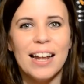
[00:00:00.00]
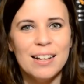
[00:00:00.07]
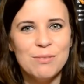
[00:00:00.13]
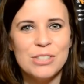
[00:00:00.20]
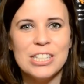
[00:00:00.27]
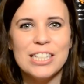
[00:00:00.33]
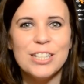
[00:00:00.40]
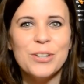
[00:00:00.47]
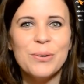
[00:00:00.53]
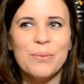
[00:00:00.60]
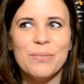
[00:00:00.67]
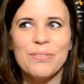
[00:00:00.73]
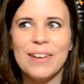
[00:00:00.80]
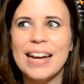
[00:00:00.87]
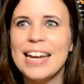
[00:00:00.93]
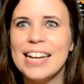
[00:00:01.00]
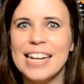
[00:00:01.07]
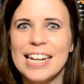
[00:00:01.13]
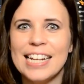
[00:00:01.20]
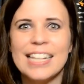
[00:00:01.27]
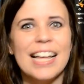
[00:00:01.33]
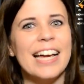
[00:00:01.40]
I'm still
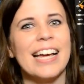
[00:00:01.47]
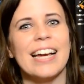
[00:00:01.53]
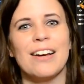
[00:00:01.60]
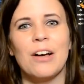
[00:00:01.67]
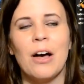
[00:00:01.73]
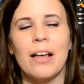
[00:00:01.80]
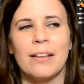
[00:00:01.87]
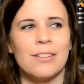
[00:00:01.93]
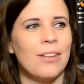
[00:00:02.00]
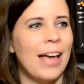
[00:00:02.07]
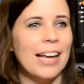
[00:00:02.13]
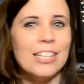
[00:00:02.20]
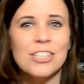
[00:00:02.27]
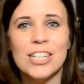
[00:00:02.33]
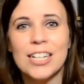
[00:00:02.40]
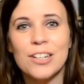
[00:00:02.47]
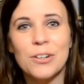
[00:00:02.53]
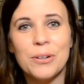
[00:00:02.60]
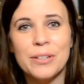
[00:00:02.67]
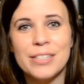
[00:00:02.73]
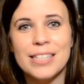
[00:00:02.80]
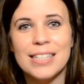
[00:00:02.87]
waiting. Like, hashtag
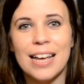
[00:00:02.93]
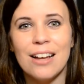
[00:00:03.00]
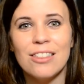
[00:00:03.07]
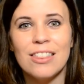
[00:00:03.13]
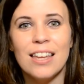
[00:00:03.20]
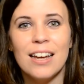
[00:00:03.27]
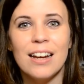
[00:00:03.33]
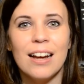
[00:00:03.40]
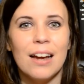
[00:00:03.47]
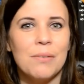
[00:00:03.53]
goals is out there.